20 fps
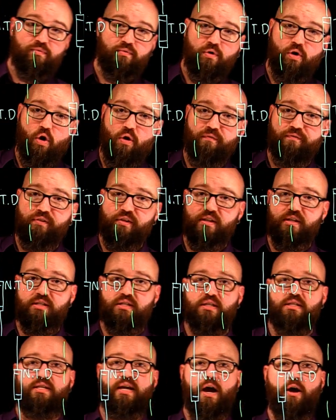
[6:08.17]
hopefully this
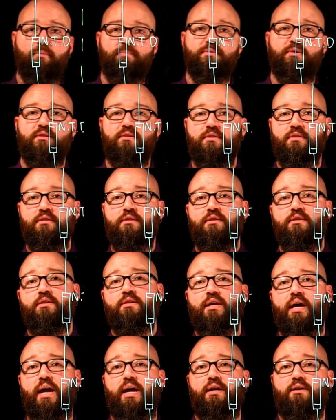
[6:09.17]
has helped.
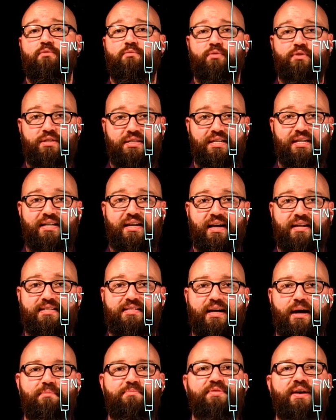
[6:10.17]
Okay, we'll see you next
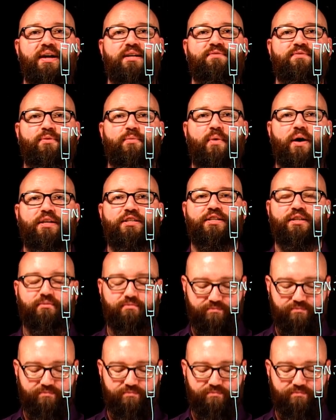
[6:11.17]
time. Thanks for watching.